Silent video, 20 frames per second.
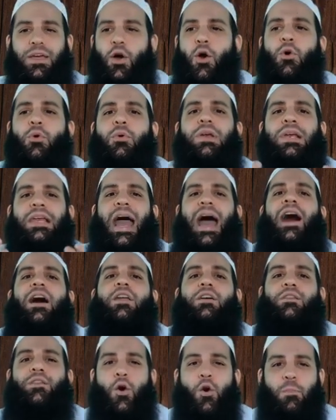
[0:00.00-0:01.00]
only out
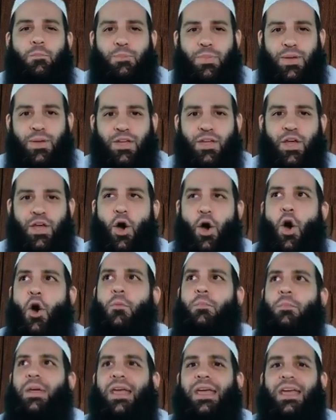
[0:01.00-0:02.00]
of hope,
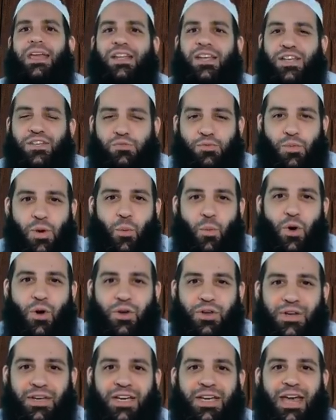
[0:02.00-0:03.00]
hoping in His
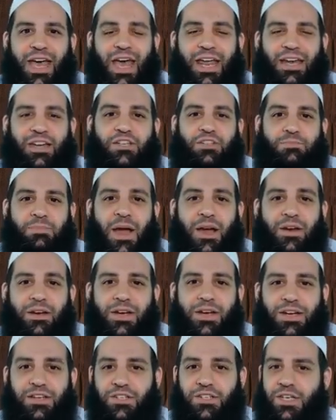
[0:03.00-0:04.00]
reward and His
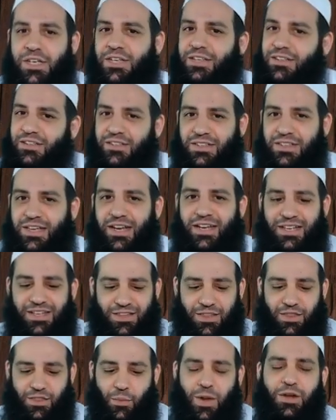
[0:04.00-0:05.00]
paradise, yani
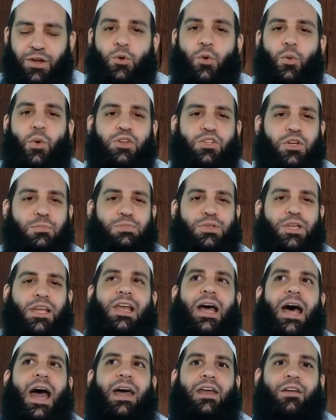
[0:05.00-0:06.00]
the one who worships
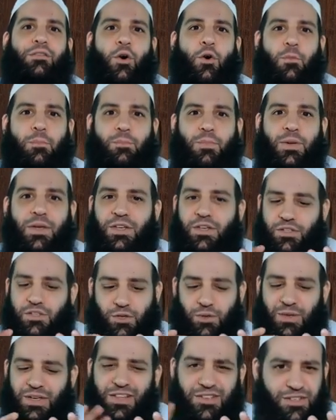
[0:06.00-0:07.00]
Allah out of hope, so
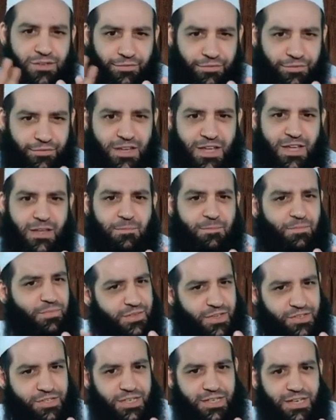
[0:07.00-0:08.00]
he doesn't fear Him,
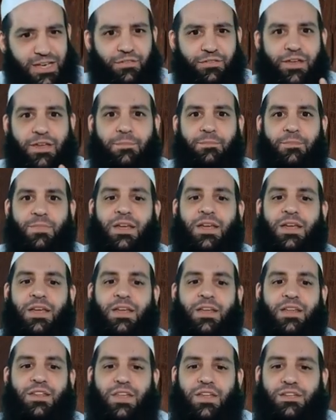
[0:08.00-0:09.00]
doesn't love Him,
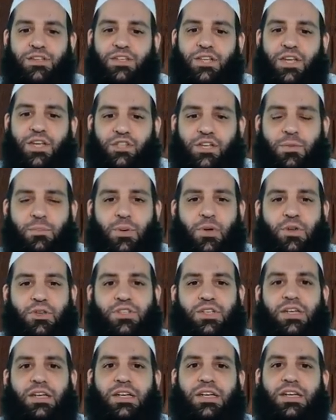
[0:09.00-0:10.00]
then such a
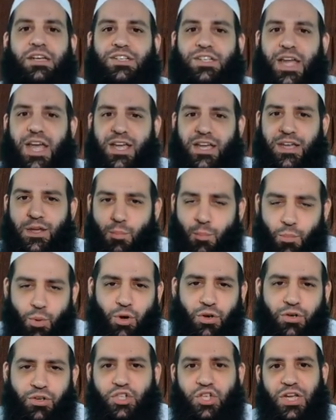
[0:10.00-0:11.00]
person is a
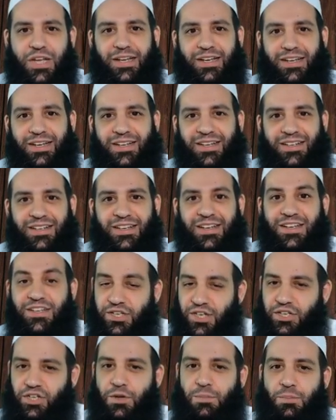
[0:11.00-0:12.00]
murji',
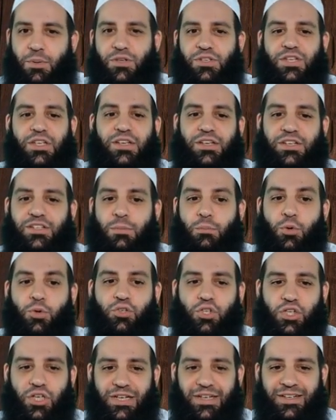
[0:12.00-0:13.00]
such a person is a
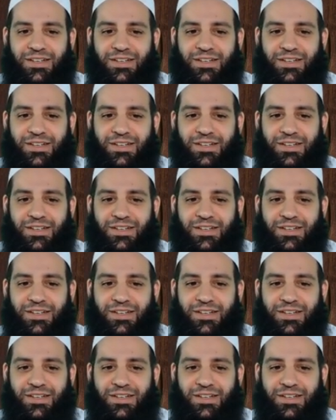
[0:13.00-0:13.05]
murji'.